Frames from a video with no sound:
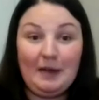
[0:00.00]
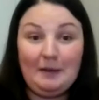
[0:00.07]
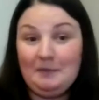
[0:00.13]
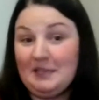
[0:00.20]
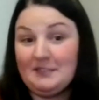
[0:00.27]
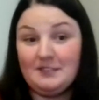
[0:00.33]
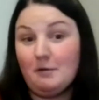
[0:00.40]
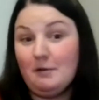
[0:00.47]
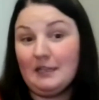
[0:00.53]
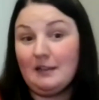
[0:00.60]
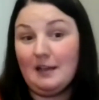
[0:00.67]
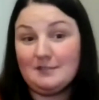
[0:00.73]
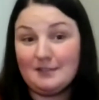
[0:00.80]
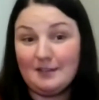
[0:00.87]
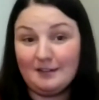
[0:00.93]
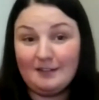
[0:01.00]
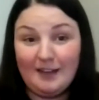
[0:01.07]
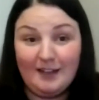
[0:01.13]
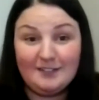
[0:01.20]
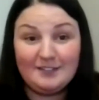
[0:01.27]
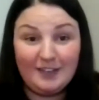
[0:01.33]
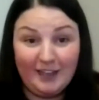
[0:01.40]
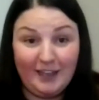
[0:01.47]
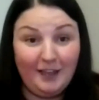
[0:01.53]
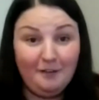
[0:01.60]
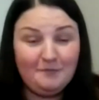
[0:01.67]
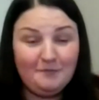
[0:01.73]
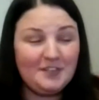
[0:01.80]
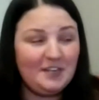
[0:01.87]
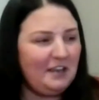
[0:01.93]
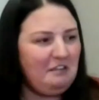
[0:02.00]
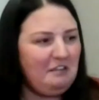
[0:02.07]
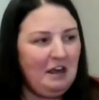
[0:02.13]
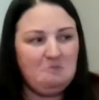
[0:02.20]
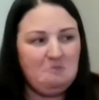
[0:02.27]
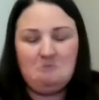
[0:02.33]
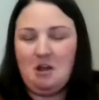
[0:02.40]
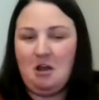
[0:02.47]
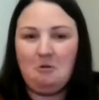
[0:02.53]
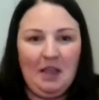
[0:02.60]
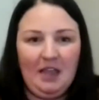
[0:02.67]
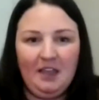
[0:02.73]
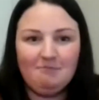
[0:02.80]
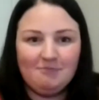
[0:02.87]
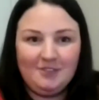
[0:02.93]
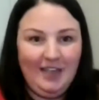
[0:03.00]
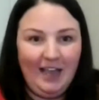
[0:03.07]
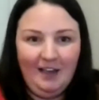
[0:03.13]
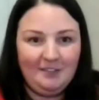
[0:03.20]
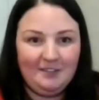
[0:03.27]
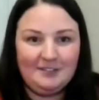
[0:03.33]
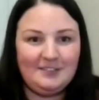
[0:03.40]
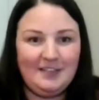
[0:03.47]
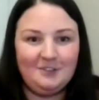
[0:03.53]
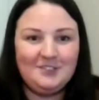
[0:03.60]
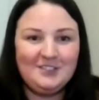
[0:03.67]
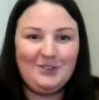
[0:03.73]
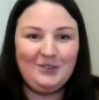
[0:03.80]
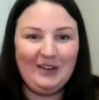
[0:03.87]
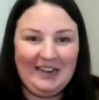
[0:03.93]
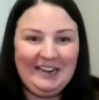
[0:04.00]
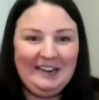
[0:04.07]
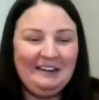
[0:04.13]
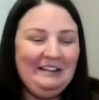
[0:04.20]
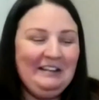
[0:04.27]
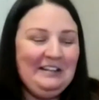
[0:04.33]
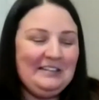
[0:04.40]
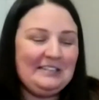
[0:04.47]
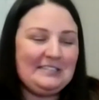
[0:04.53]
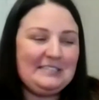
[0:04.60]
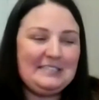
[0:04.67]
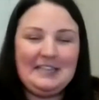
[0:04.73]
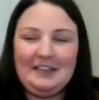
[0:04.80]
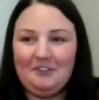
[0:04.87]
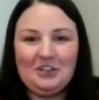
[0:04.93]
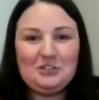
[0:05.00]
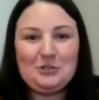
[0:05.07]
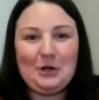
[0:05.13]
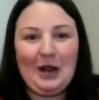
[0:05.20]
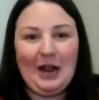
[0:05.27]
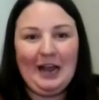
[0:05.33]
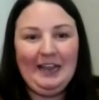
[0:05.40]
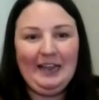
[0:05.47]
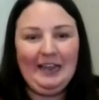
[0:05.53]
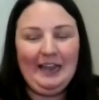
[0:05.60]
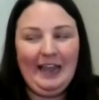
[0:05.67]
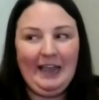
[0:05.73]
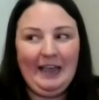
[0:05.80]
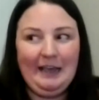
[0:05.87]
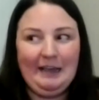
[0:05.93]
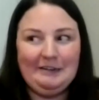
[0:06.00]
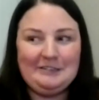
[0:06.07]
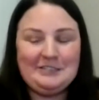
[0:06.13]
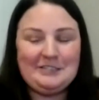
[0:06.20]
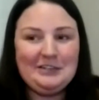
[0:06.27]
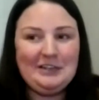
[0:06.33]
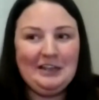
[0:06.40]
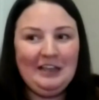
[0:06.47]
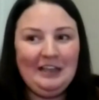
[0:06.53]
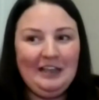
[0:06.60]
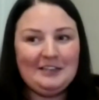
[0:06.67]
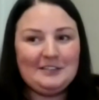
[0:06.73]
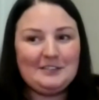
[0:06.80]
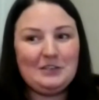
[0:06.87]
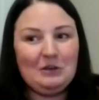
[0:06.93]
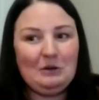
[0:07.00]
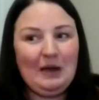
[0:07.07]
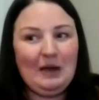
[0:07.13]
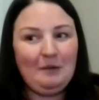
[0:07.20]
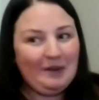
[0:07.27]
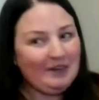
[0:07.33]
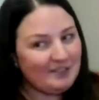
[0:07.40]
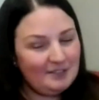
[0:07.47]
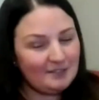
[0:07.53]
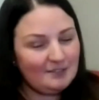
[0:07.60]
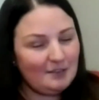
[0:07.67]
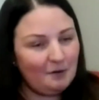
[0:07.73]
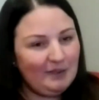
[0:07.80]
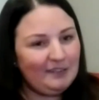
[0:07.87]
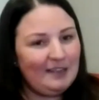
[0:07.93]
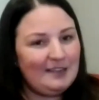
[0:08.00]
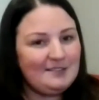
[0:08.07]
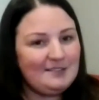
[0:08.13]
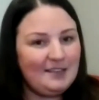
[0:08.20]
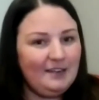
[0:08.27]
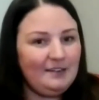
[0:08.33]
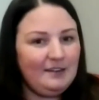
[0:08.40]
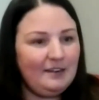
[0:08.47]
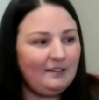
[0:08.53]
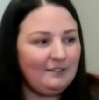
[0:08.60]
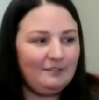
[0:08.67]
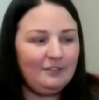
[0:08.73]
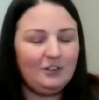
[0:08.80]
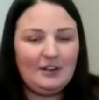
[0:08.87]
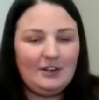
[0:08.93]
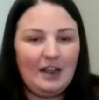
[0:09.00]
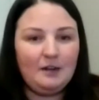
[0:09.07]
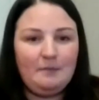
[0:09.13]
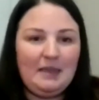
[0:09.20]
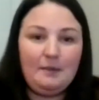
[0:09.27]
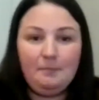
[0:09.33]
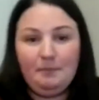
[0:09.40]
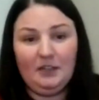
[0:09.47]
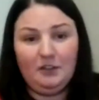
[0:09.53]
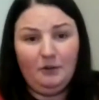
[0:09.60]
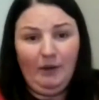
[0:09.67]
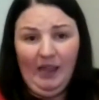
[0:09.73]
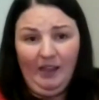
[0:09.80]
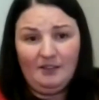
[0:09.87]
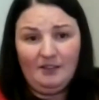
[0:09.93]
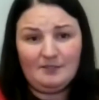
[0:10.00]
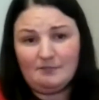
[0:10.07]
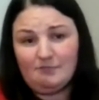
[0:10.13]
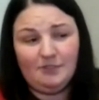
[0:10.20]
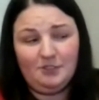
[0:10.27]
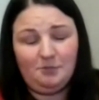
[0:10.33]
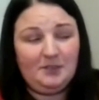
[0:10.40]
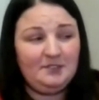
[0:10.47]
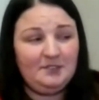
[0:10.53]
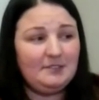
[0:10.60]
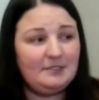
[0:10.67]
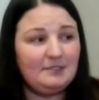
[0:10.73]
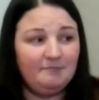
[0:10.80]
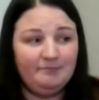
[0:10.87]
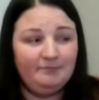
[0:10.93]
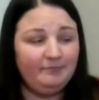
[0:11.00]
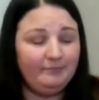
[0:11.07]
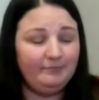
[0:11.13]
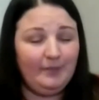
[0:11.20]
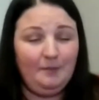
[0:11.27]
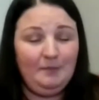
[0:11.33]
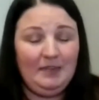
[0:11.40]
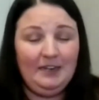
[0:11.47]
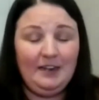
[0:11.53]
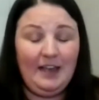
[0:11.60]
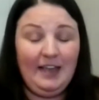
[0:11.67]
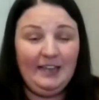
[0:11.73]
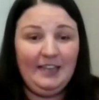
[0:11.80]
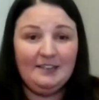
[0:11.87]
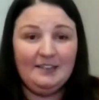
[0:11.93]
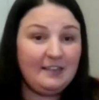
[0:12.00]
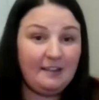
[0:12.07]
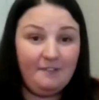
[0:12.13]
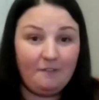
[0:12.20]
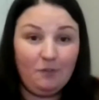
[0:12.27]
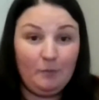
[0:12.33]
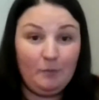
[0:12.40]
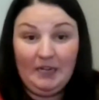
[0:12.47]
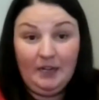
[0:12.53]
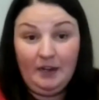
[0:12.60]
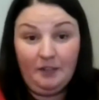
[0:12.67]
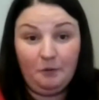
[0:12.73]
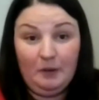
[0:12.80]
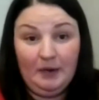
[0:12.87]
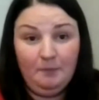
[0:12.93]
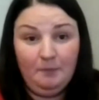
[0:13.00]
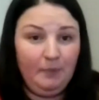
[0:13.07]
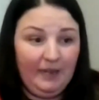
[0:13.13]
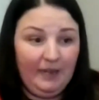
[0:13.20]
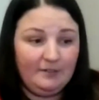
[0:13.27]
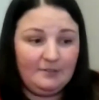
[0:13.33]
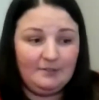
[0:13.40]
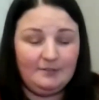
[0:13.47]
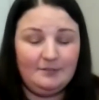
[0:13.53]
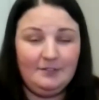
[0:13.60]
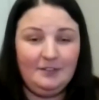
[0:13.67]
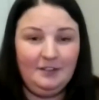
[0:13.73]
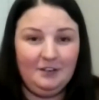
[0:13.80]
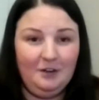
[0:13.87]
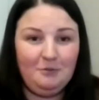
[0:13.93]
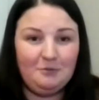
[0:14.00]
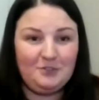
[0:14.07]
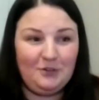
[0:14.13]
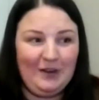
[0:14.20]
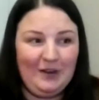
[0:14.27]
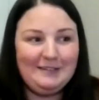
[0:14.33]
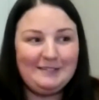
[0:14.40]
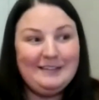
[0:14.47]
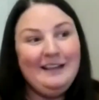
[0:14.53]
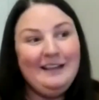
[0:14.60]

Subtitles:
me a sewing lesson as a gift. And I thought, okay, yeah, this sounds great. Let's give it a try. And so I went to the sewing lesson and learned how to make a pillowcase, which was, I can't say I've ever made another one, but it was great.